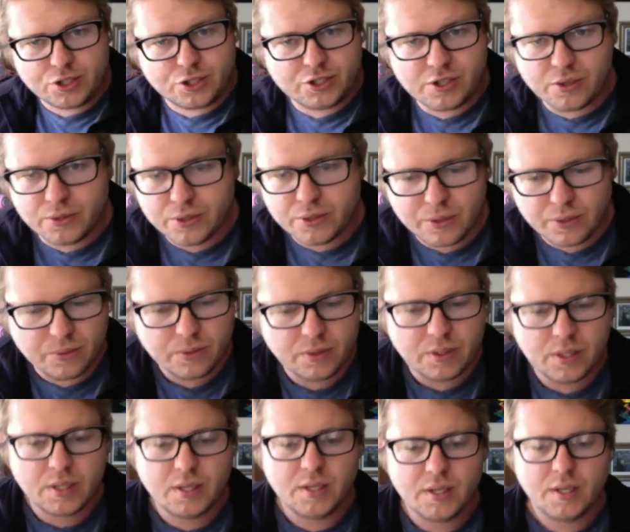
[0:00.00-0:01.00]
showed you,
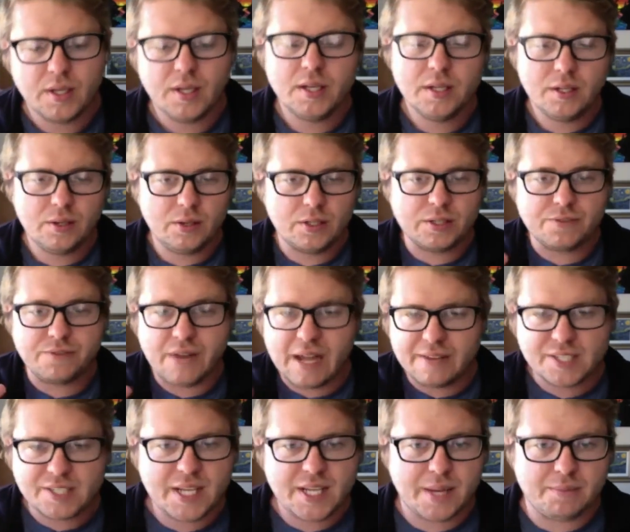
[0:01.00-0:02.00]
it's
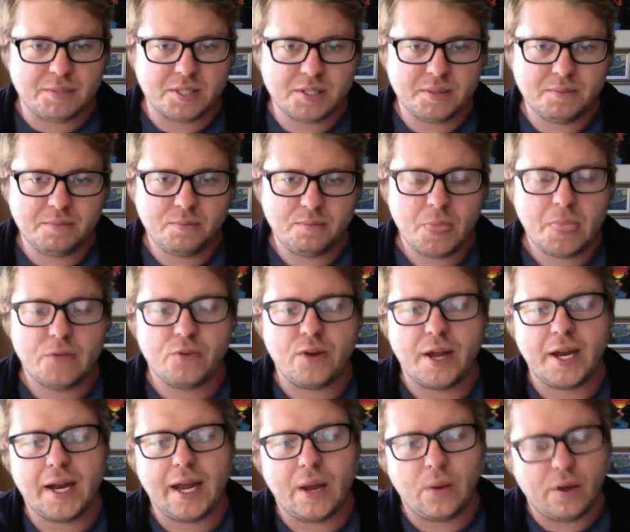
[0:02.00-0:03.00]
5 steps,
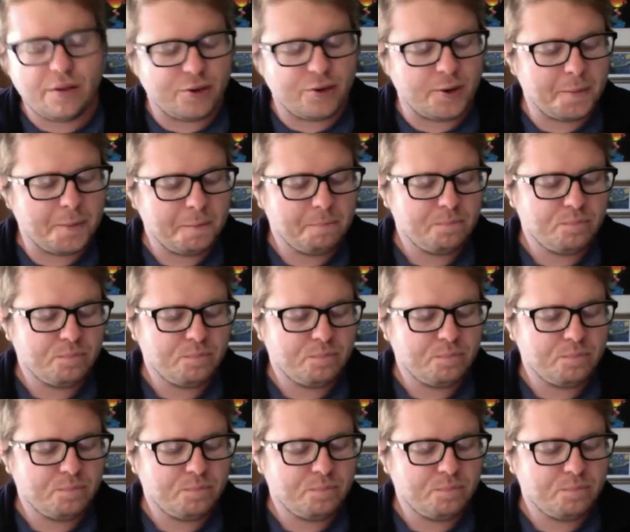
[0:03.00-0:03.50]
right? However,